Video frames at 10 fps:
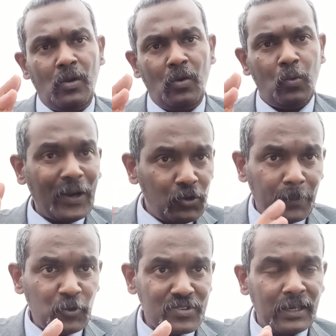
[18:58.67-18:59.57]
what you have
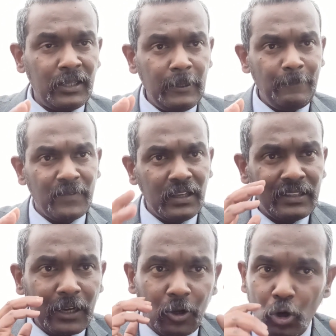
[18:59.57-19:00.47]
to study in
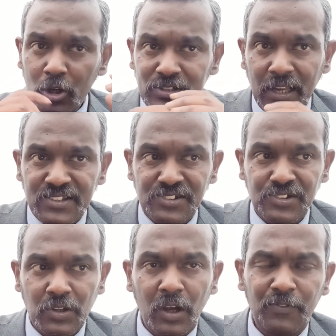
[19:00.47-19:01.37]
the cross
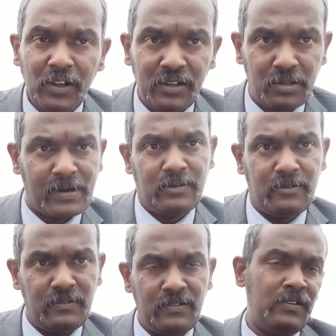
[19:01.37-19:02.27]
elasticity of demand.
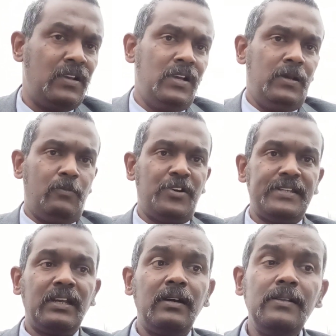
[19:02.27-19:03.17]
Boys and
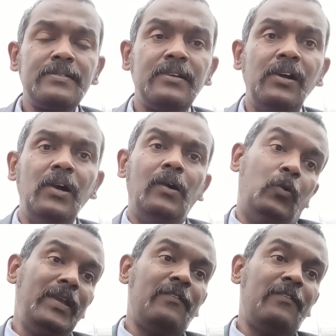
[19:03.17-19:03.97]
girls, we have